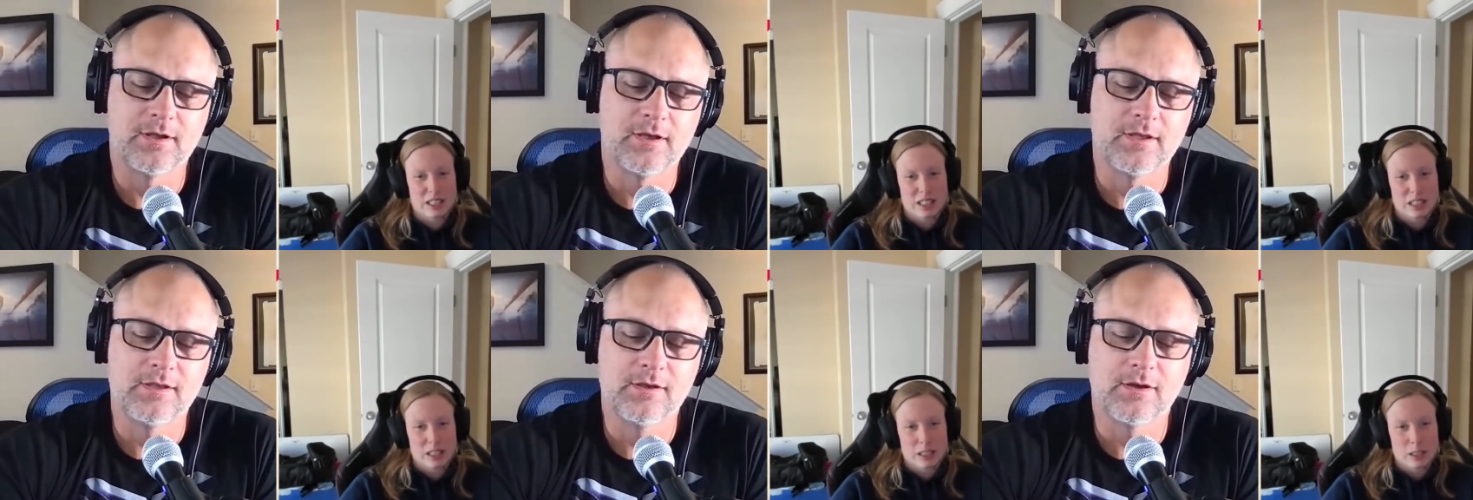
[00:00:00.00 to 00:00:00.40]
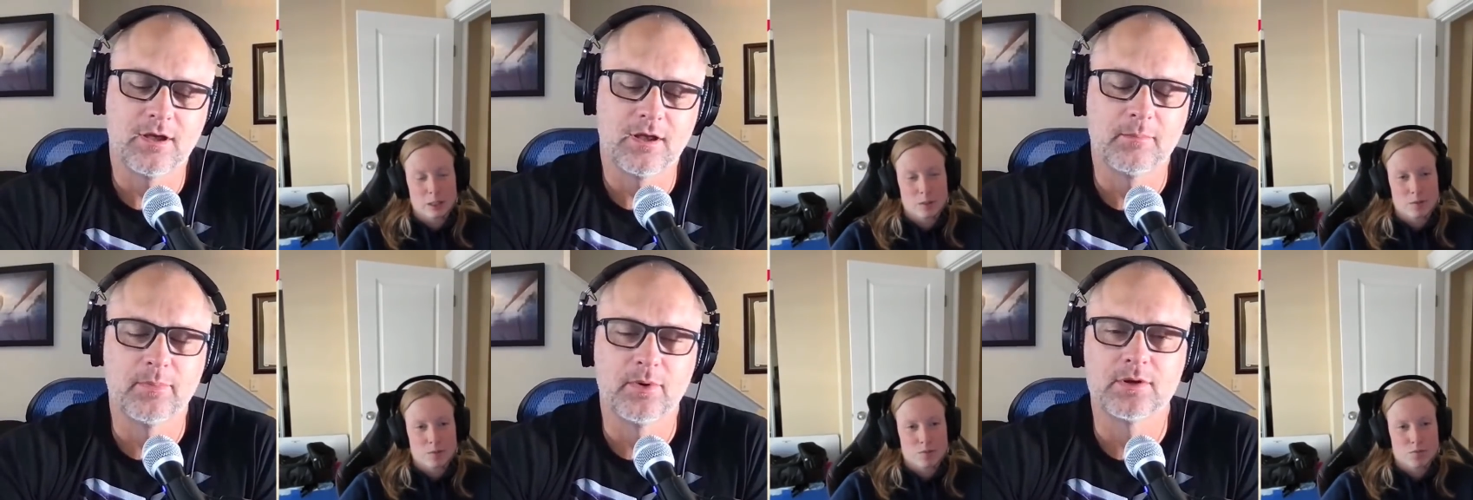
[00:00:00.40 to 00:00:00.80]
Speaker 1: Uh, you
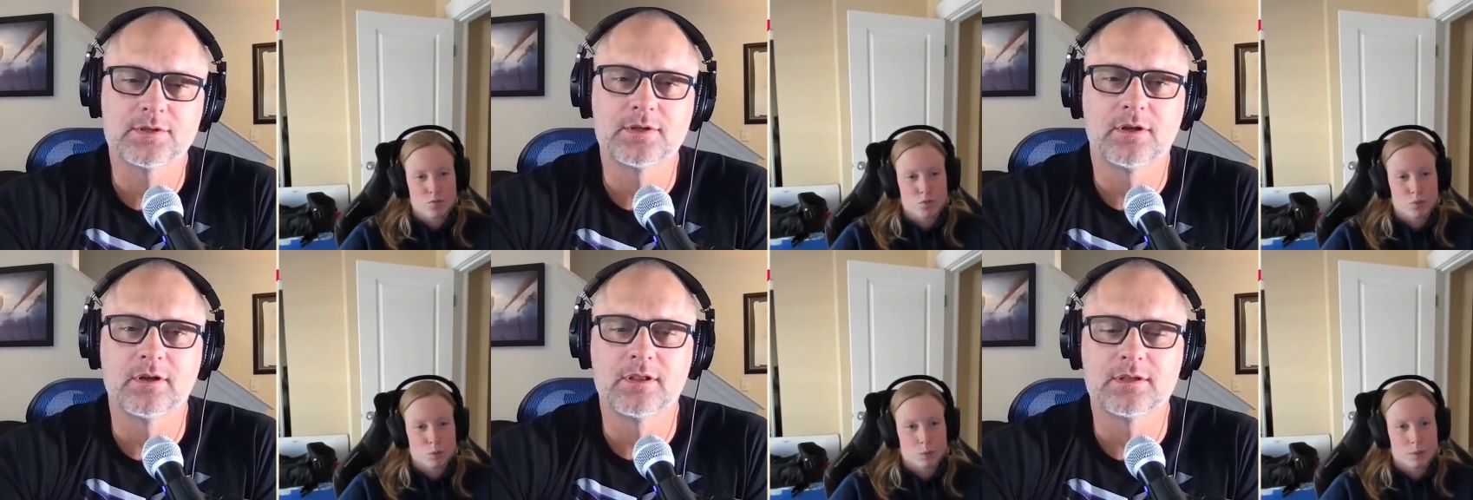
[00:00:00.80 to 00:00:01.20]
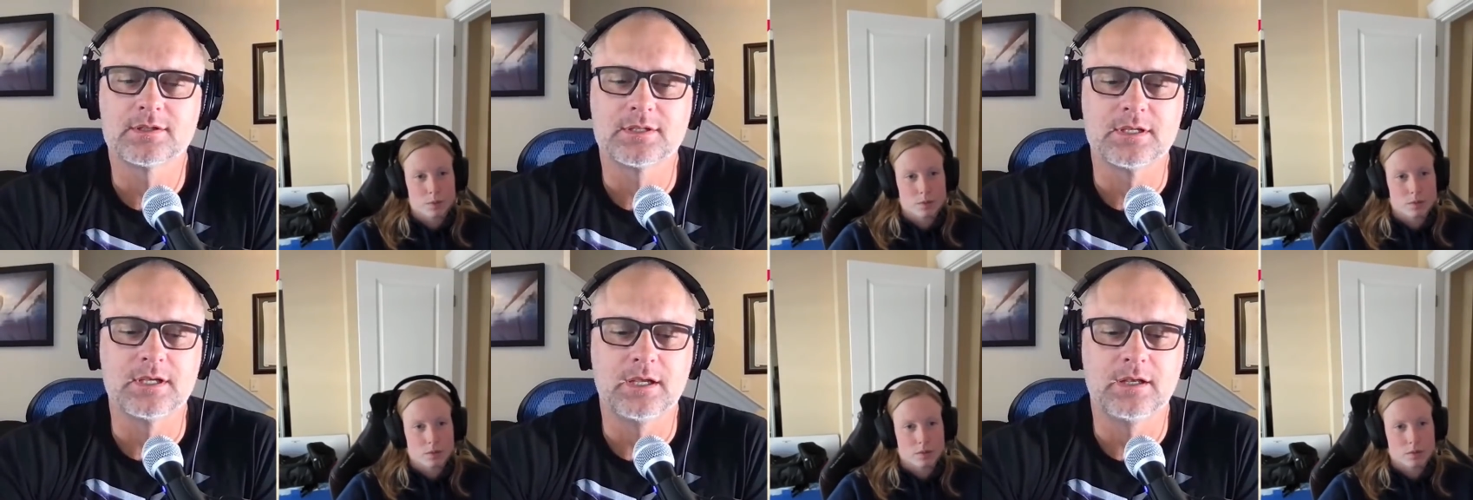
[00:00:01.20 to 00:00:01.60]
kind of burst onto the
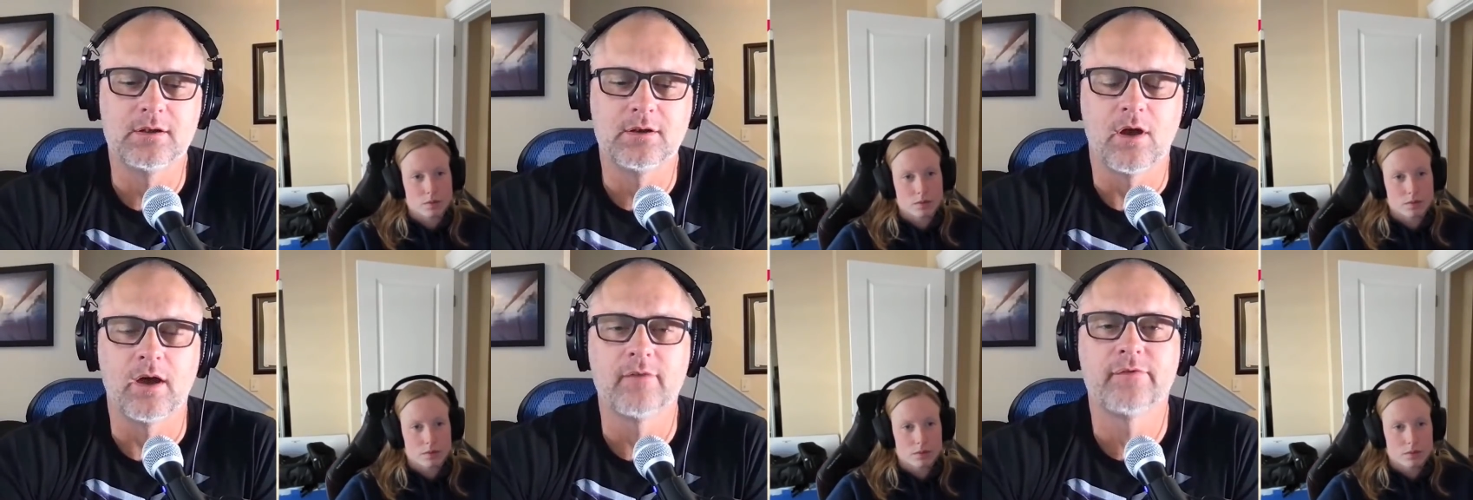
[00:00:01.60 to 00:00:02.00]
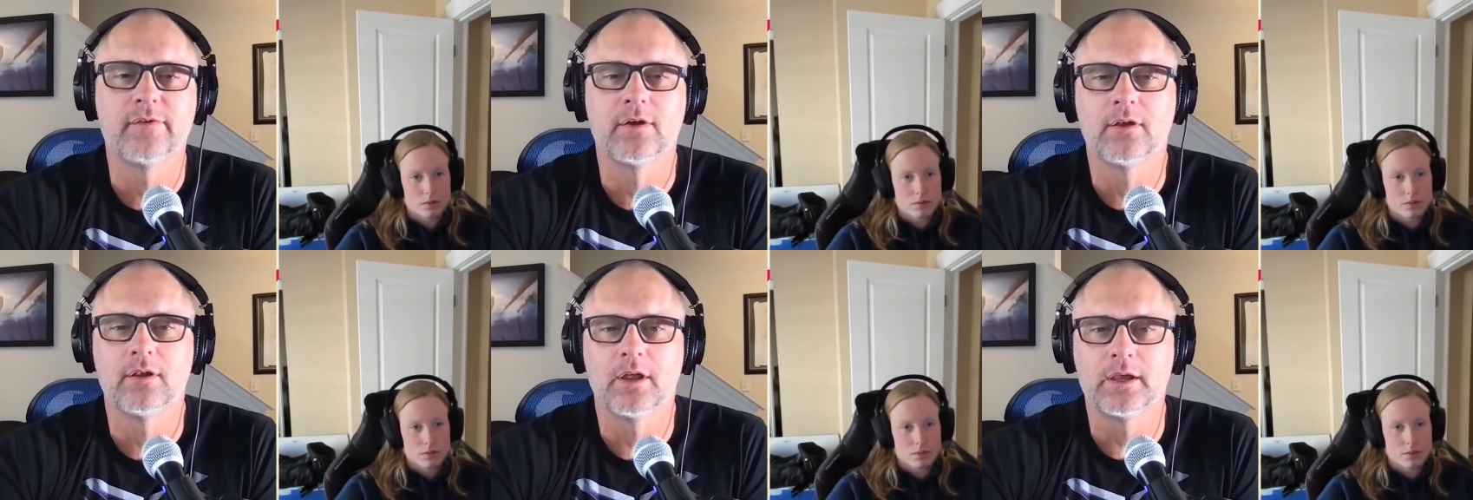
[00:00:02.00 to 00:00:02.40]
scene, I
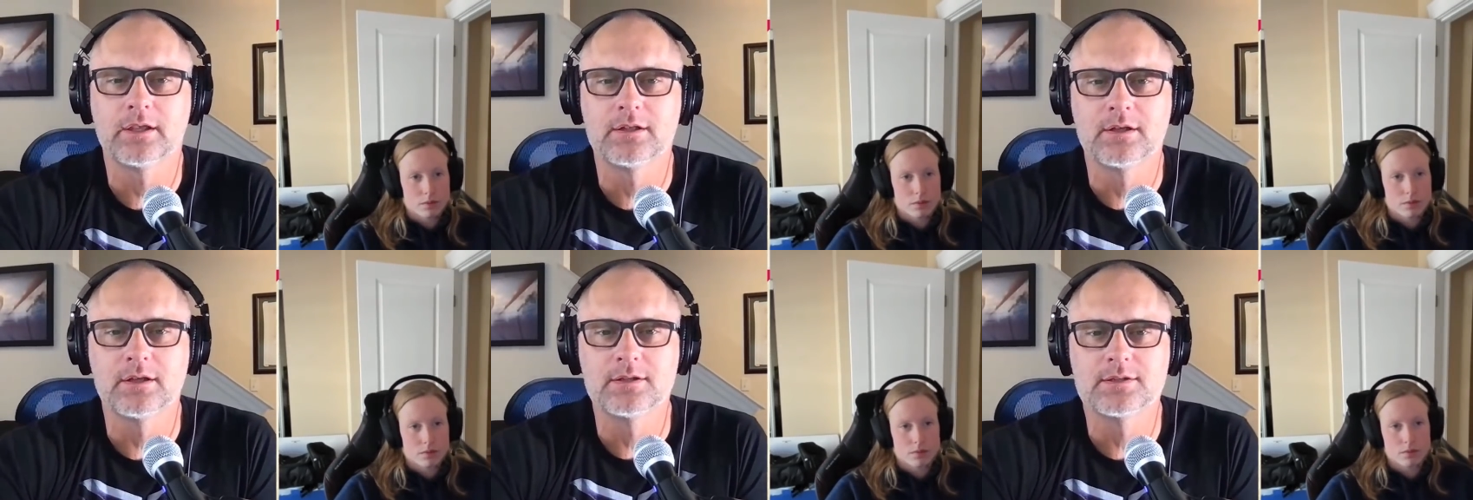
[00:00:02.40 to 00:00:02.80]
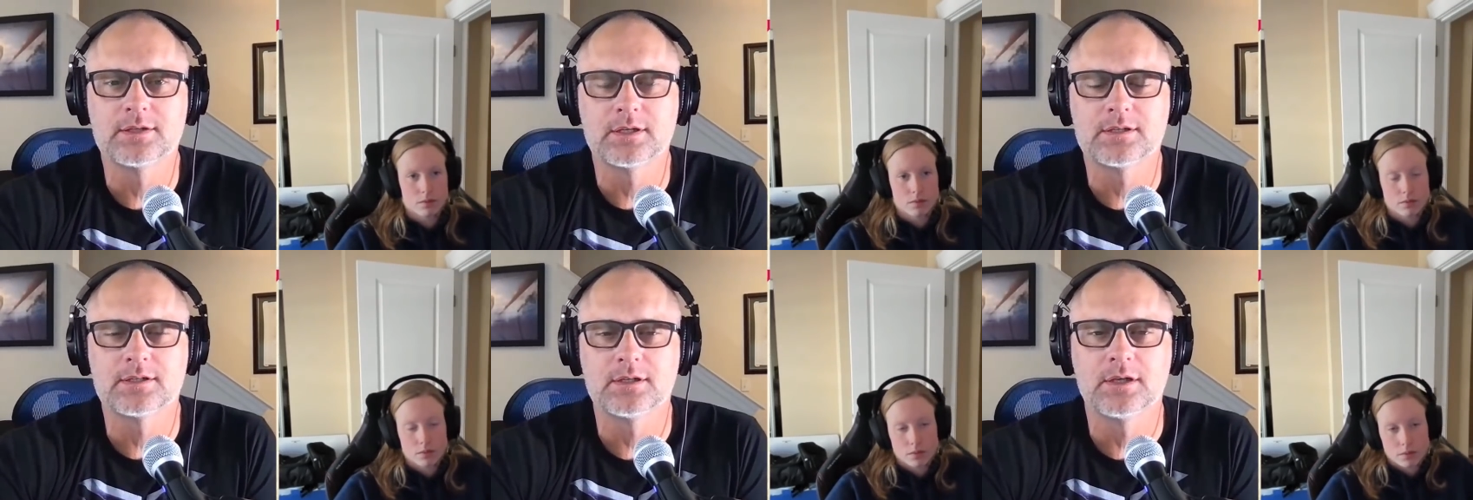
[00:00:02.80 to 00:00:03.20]
felt like in, in
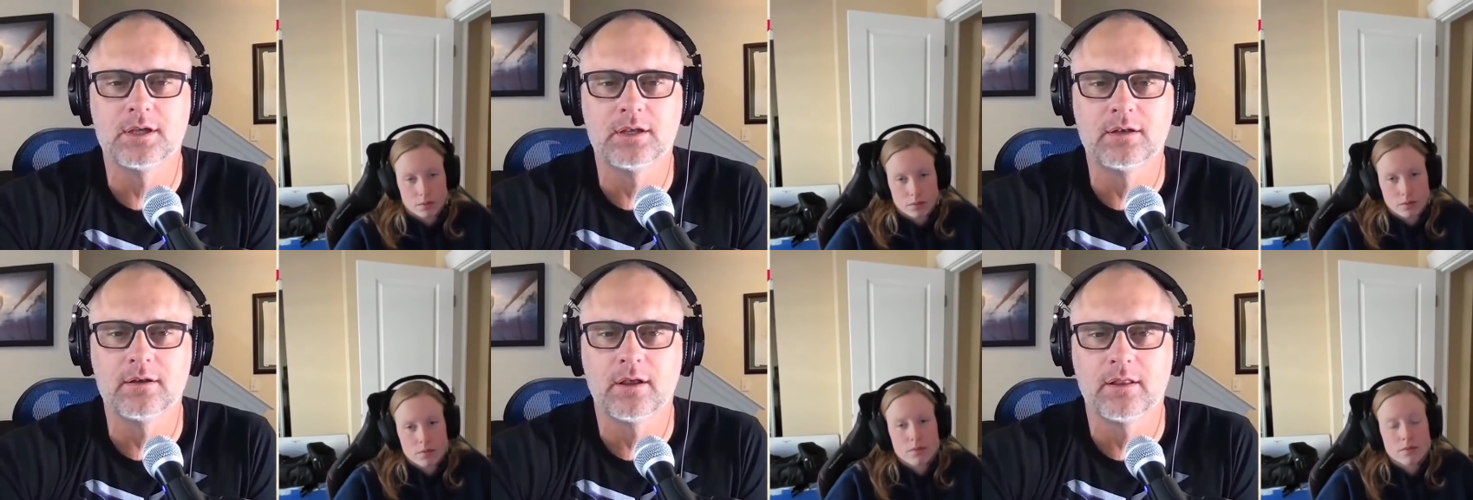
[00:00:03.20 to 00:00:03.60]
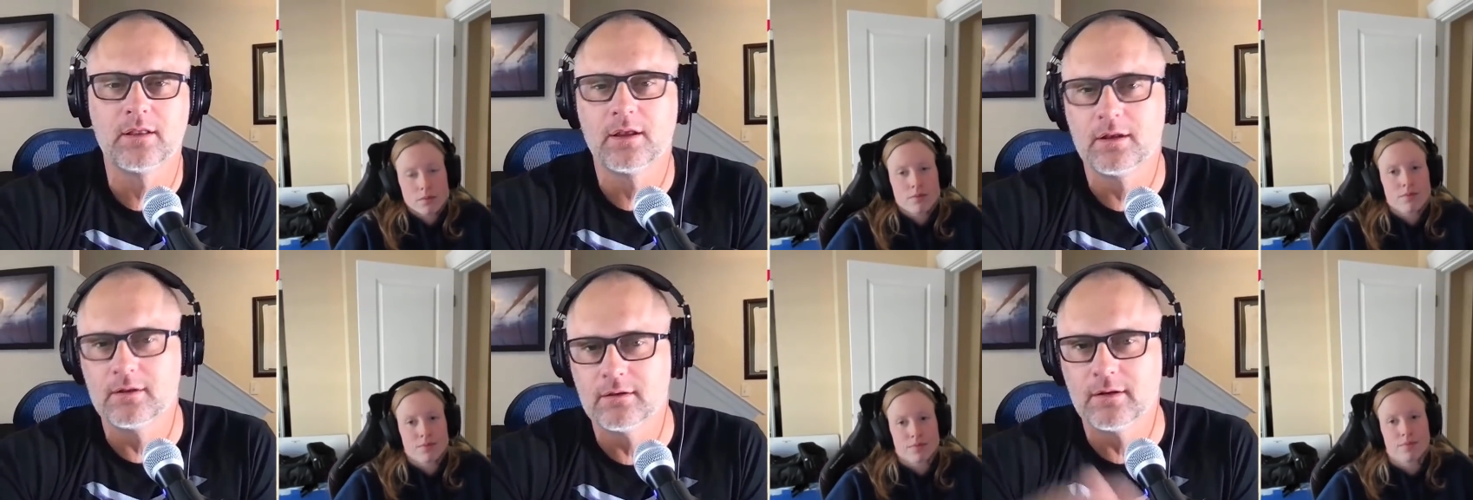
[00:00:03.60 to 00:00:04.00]
16,
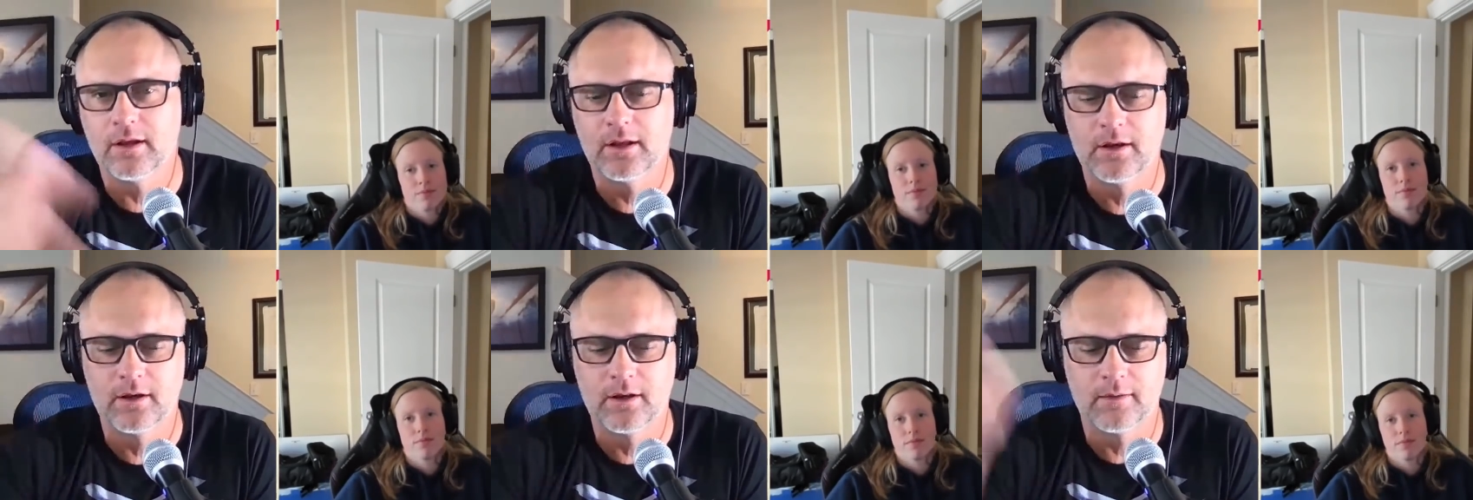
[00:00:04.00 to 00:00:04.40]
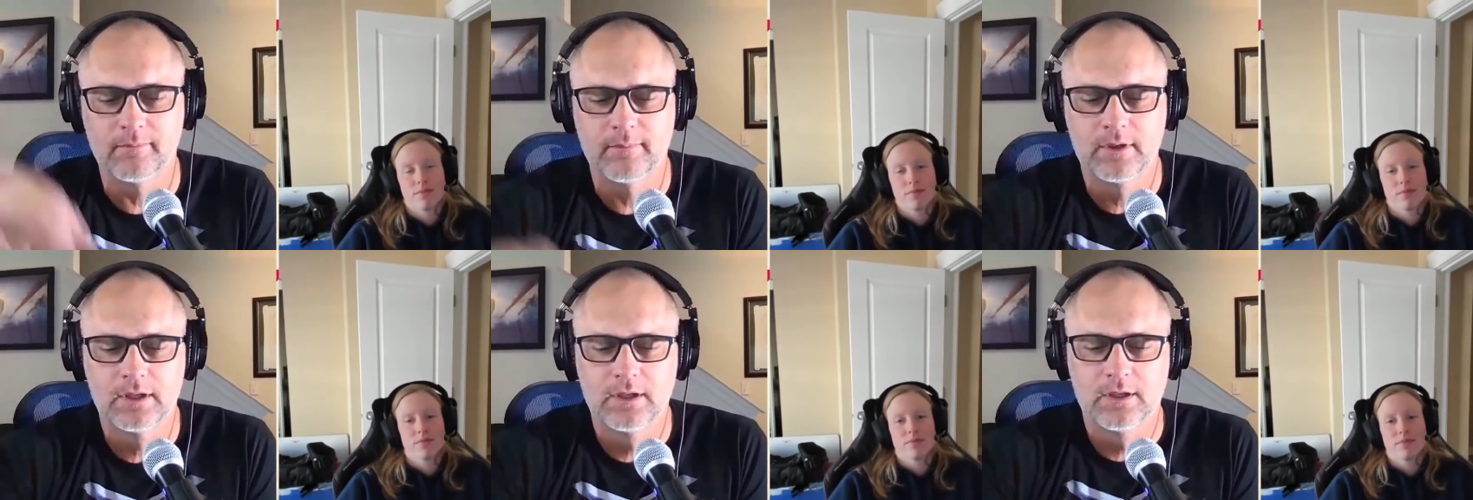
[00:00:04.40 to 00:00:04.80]
and then ended up